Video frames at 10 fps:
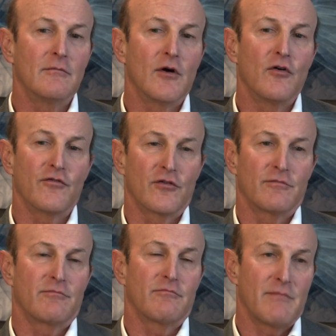over
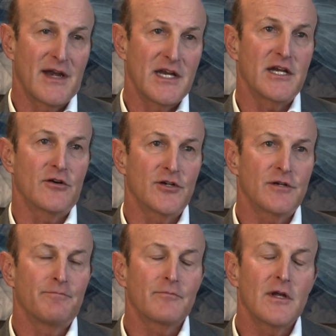many years.
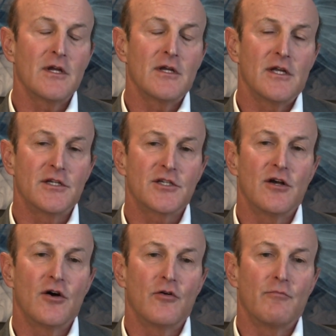And
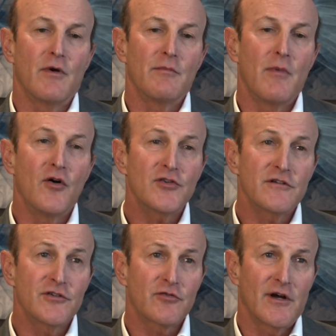so most
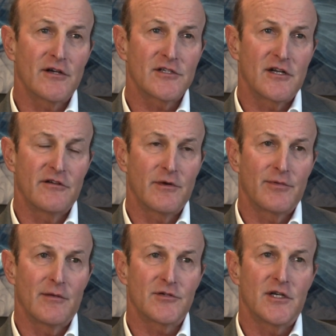of the trials that have been
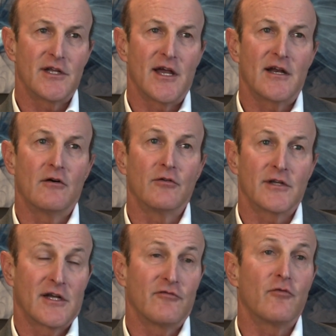published to date
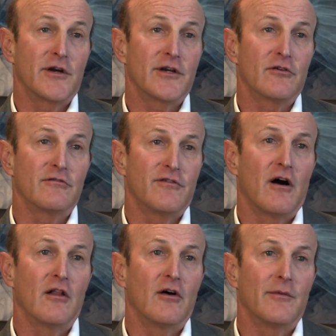only have 1 year of
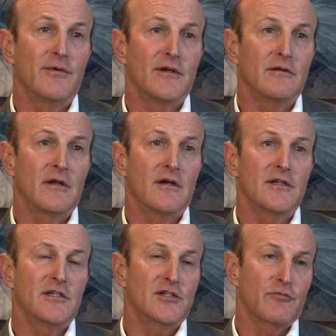follow-up. And
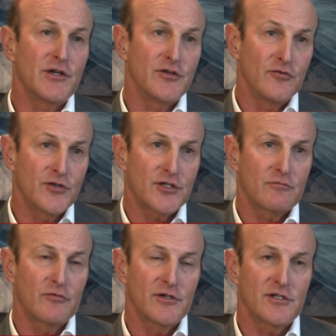since
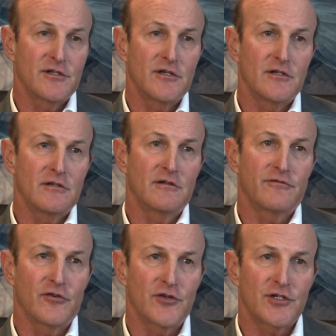REDUCE was the
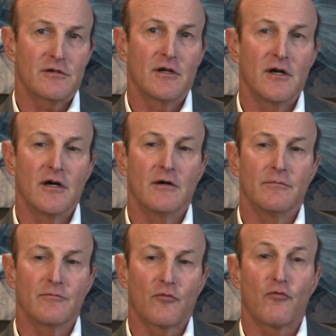first
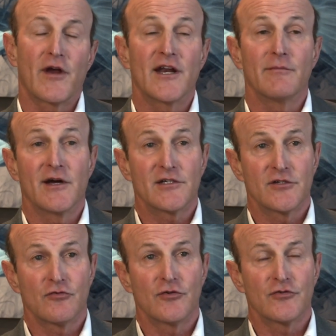randomized
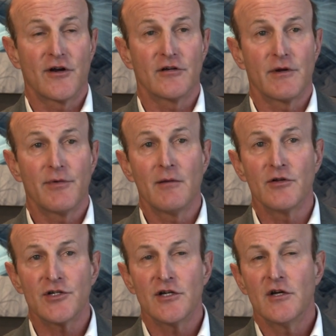controlled trial to be
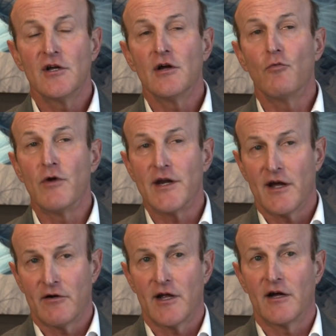published, we
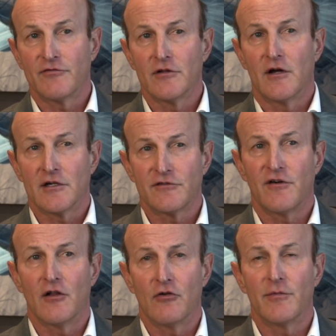now have the longest
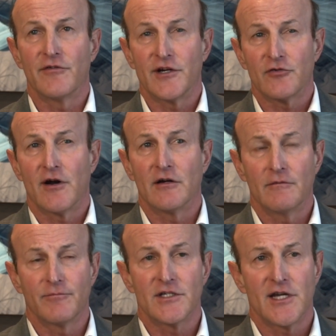follow-up of any trial
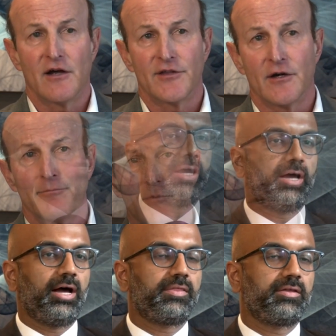that's out there.
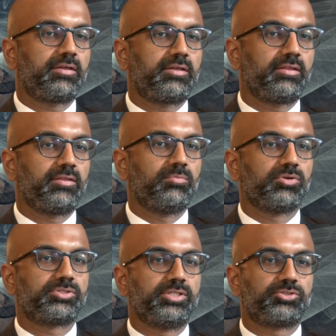I think the
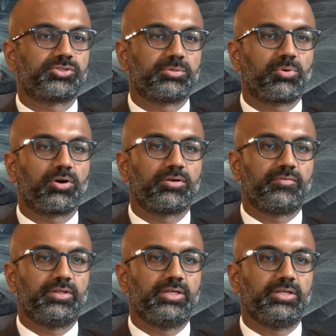most interesting part
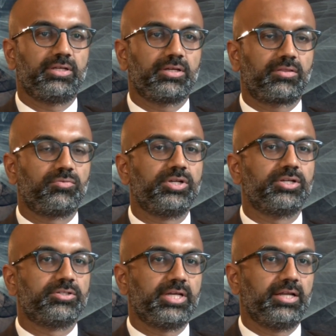of the
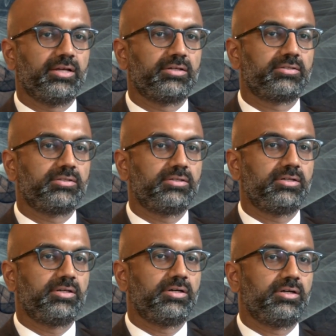3-year data
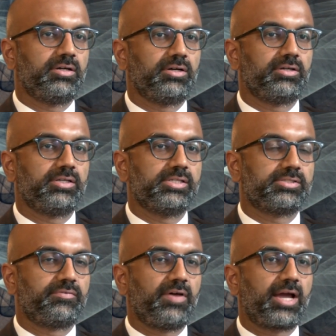
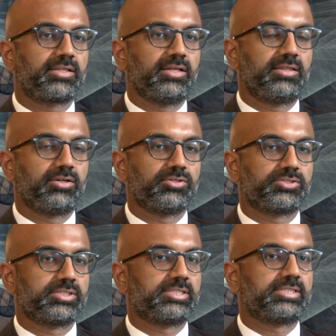is the fact that there
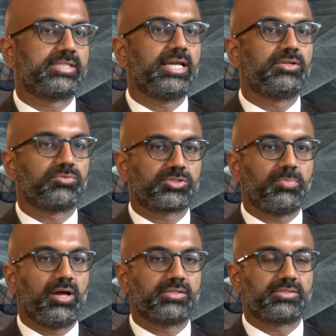is a sustained
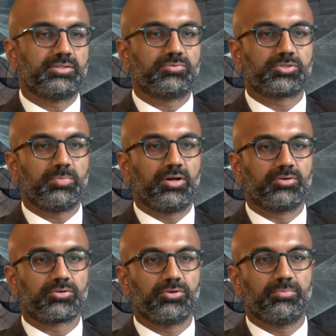response in the
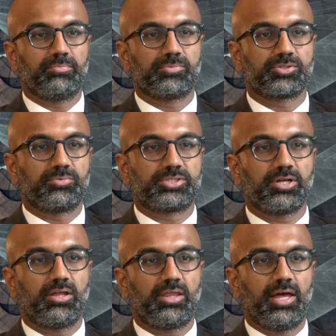responder group. So we
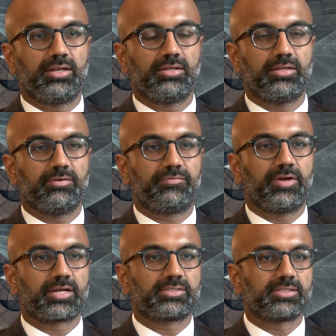saw that
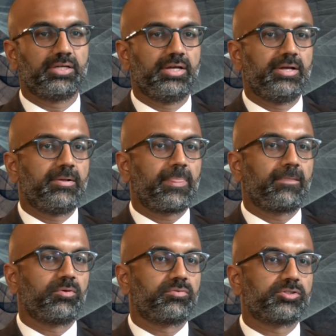effect
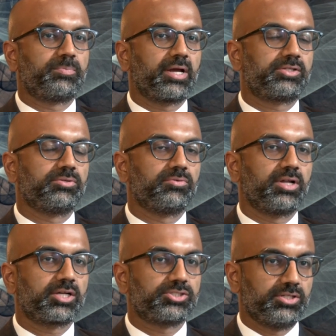with respect to a
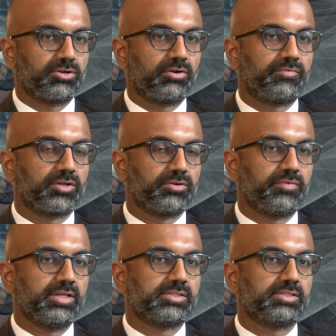reduction in heart failure
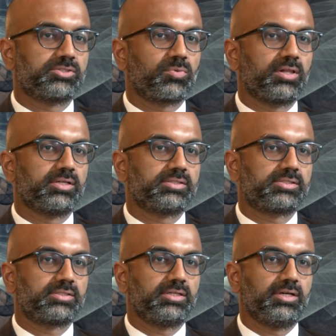events as well
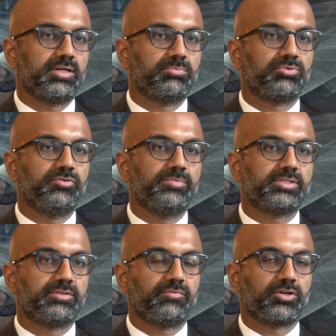as
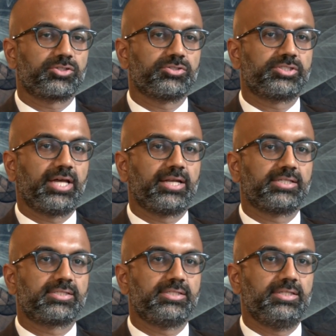improvements in functional
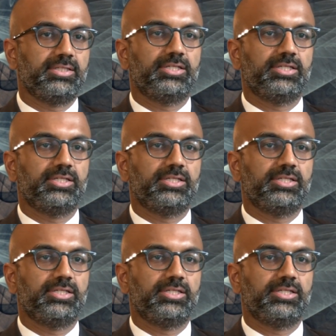status in the